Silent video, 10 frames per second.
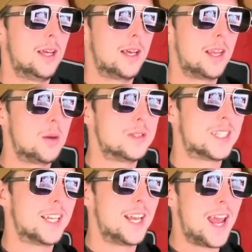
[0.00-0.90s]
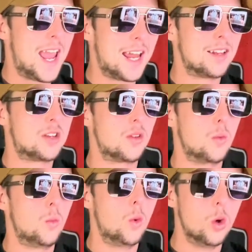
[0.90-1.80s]
And now he's getting handed to the
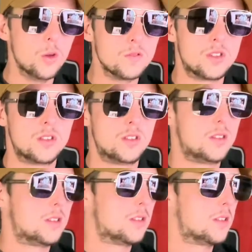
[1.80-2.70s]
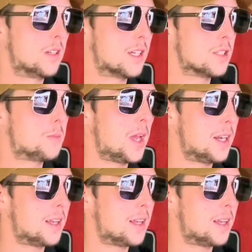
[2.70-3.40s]
wolves against Payton